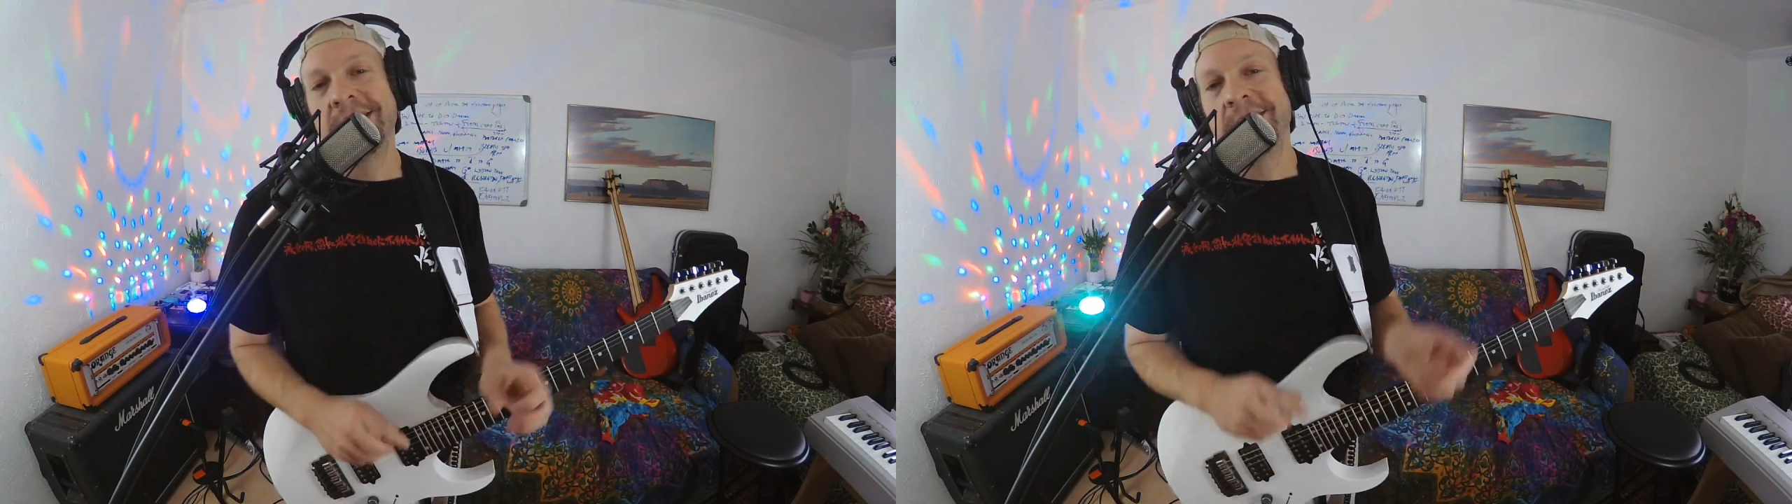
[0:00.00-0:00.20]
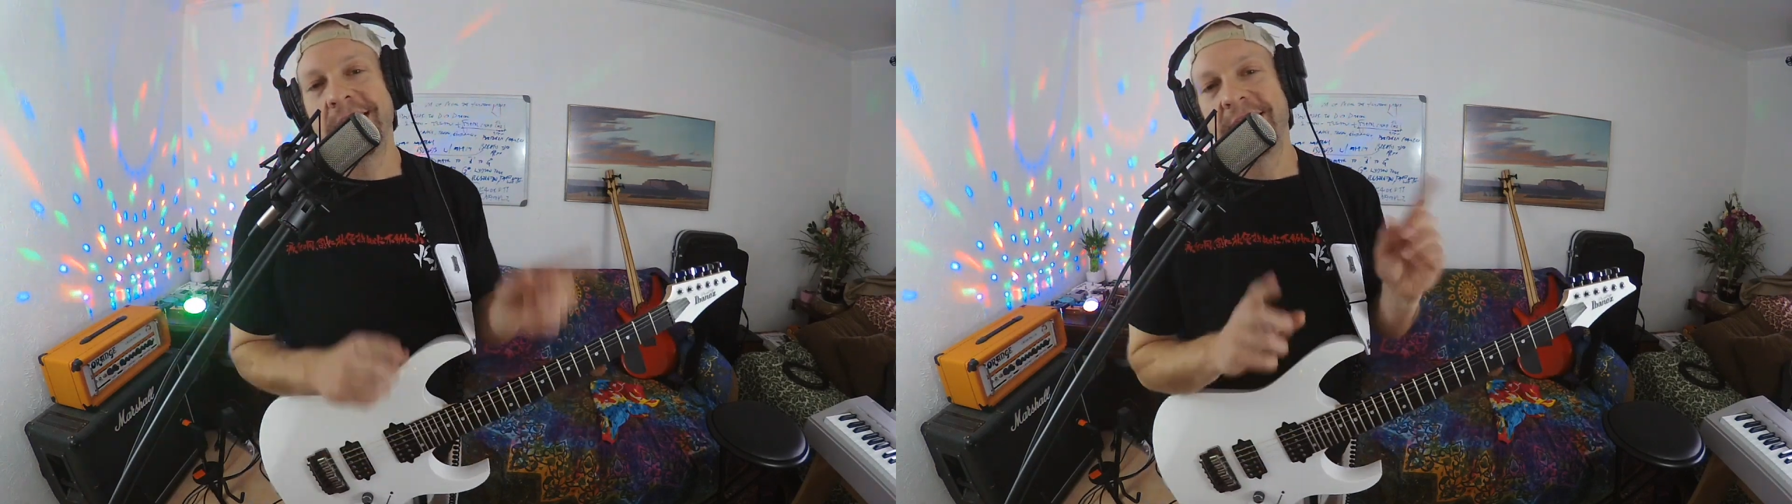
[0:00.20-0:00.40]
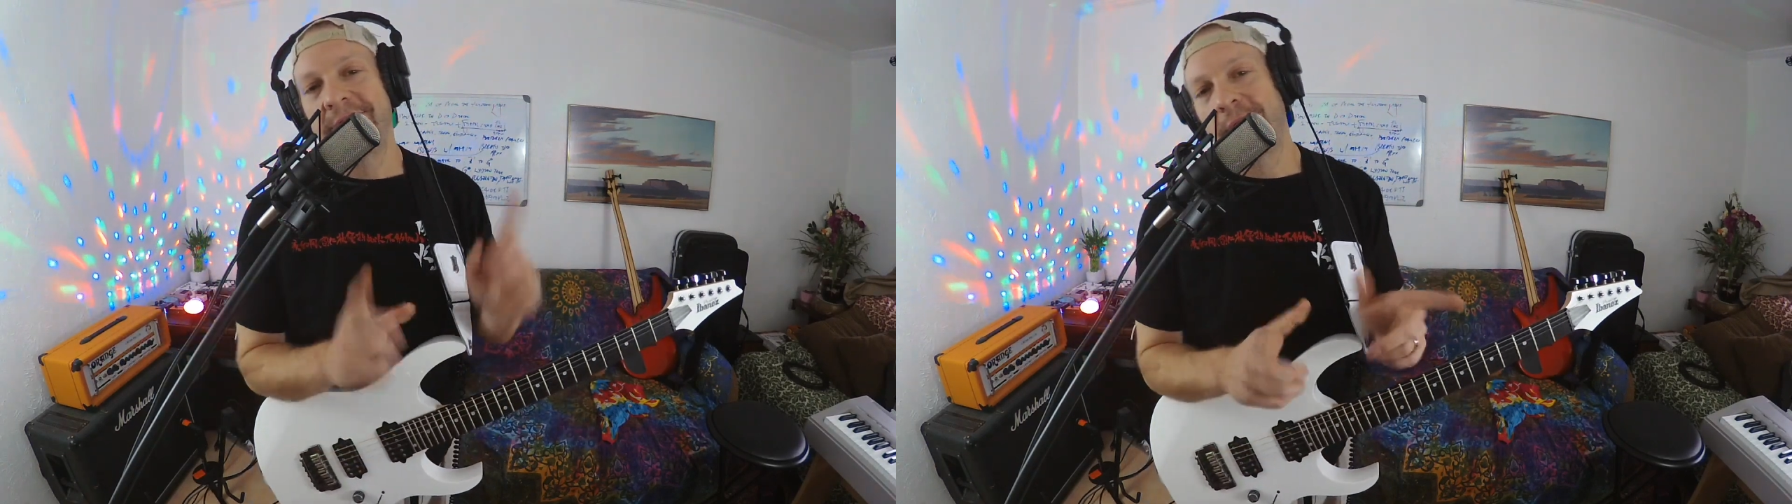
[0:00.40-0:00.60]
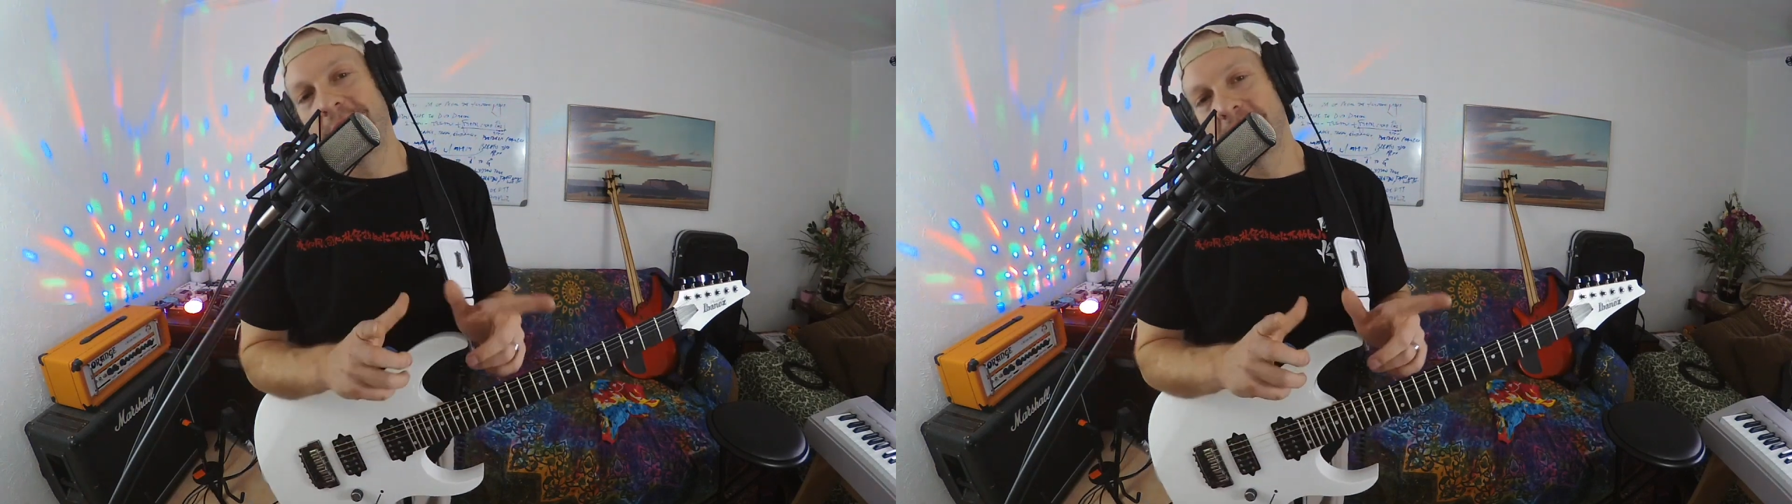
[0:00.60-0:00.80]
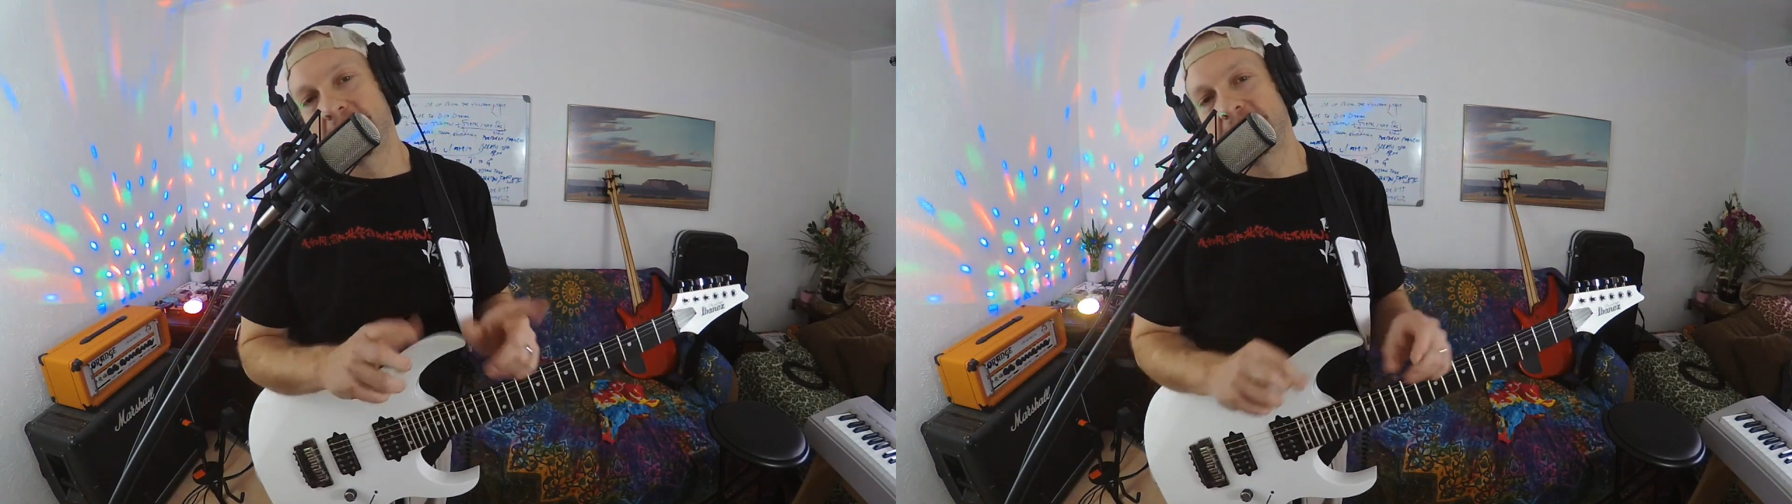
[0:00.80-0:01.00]
at
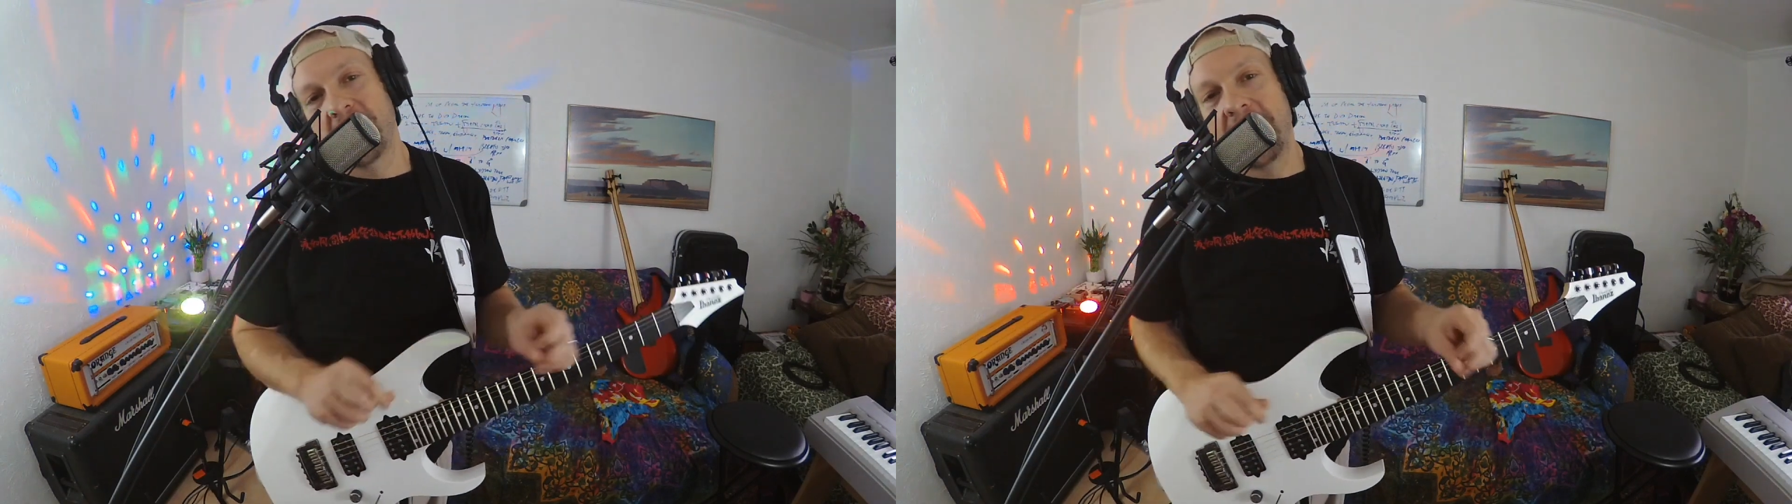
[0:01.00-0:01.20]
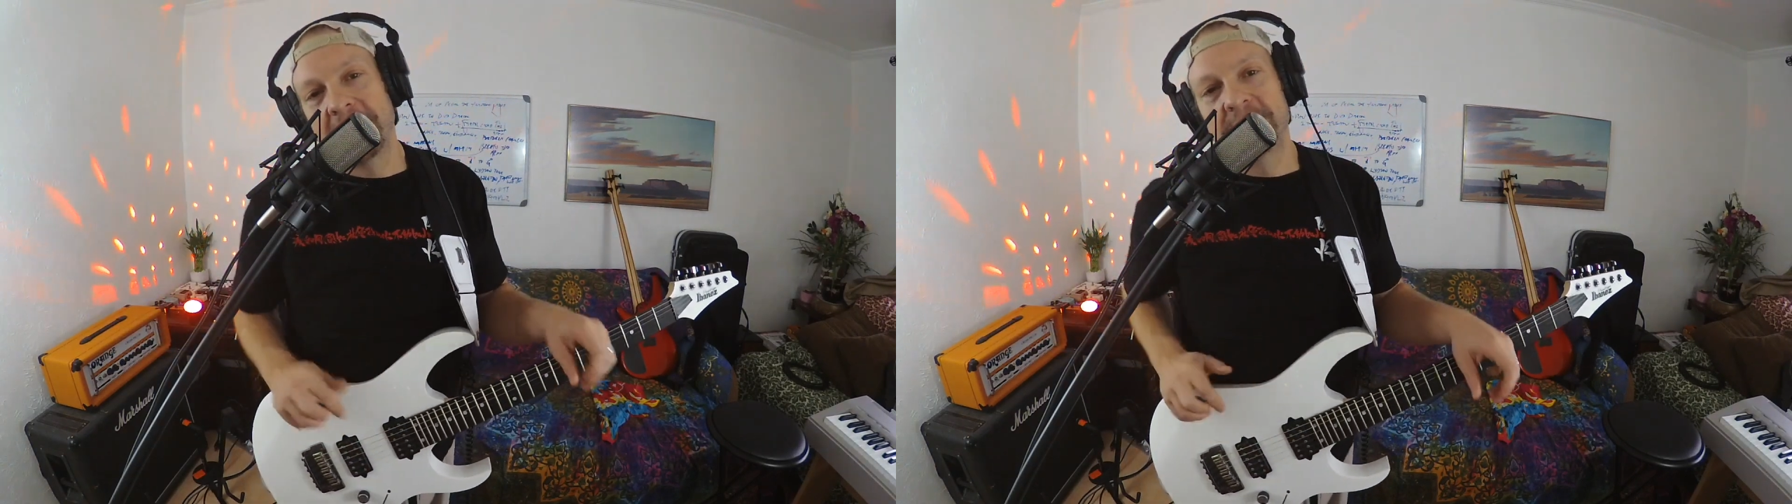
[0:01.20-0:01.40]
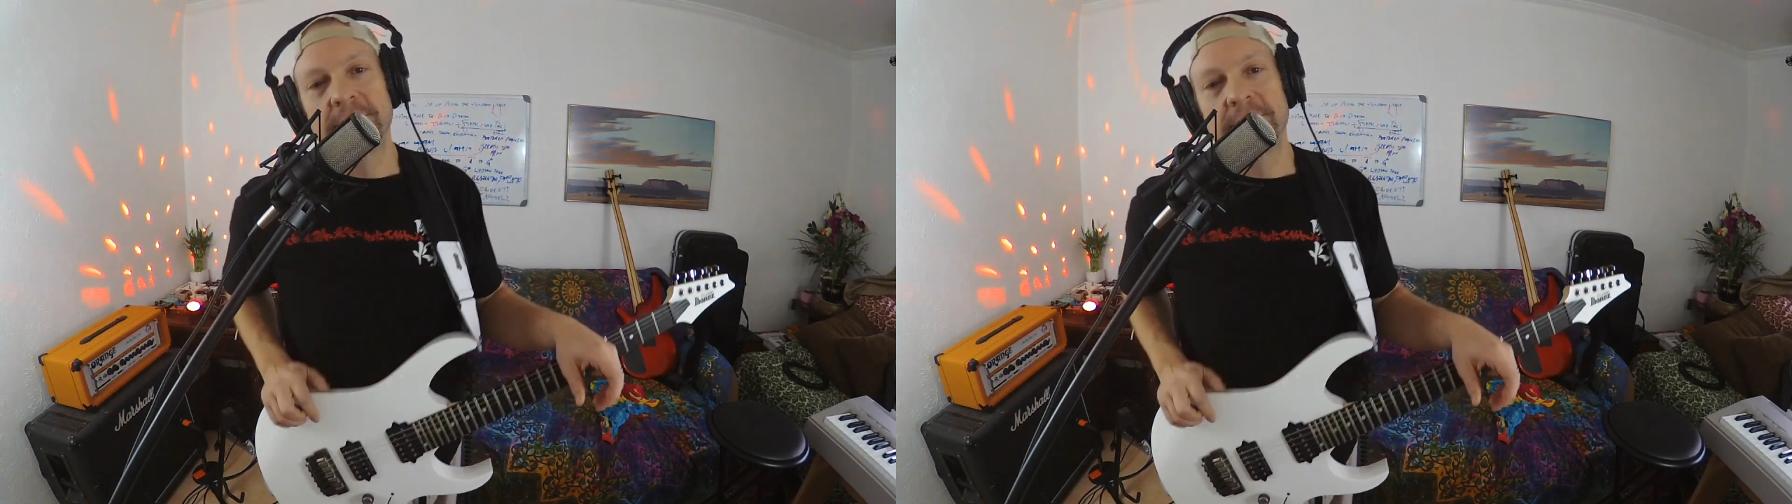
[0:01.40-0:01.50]
400 subscribers,